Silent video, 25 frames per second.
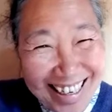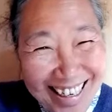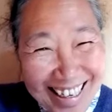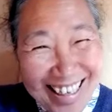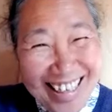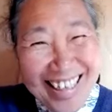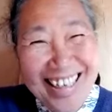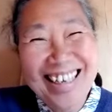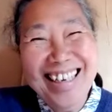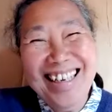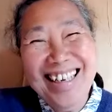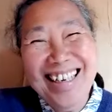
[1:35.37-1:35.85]

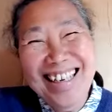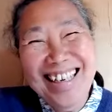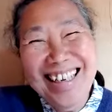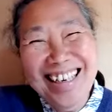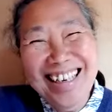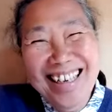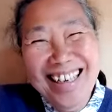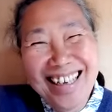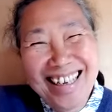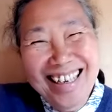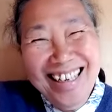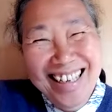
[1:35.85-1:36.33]
You're
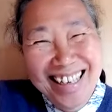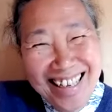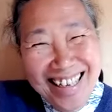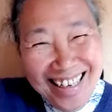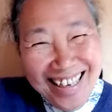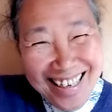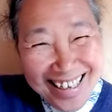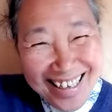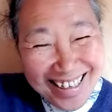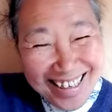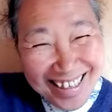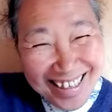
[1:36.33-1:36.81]
also doing